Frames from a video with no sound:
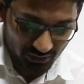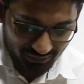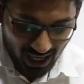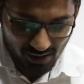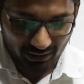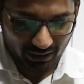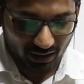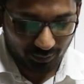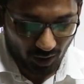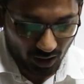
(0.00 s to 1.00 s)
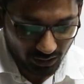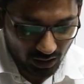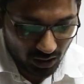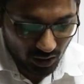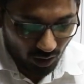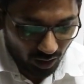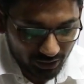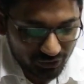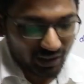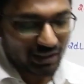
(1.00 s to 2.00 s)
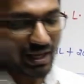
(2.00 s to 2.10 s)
of diameter upon original